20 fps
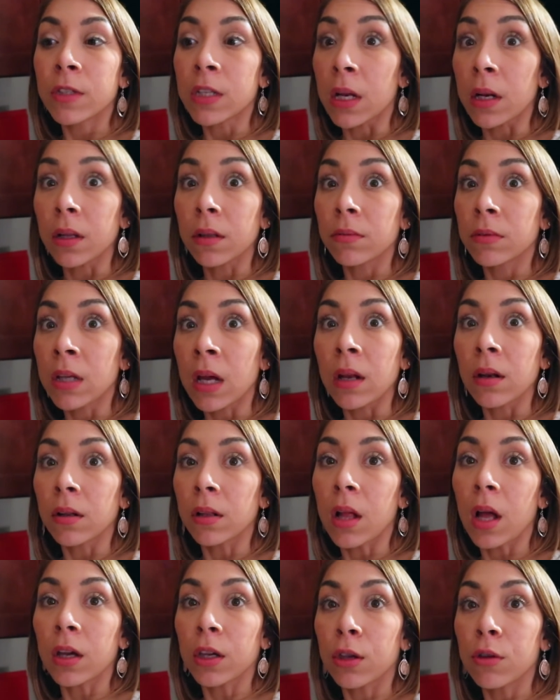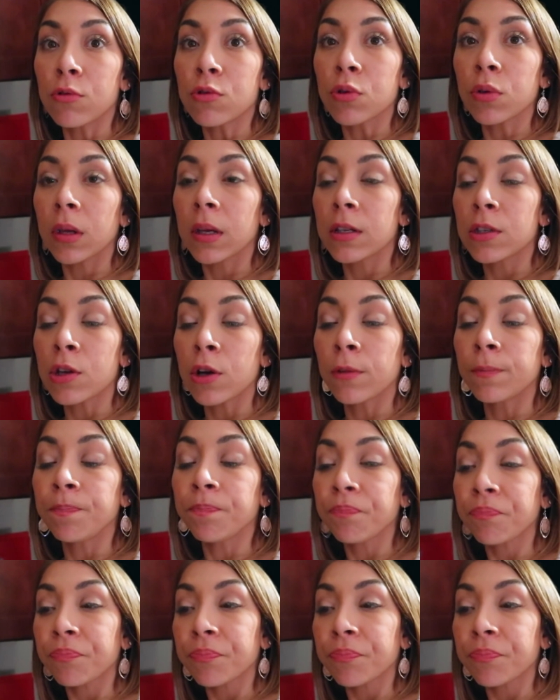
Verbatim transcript: 10, 10 o'clock usually. So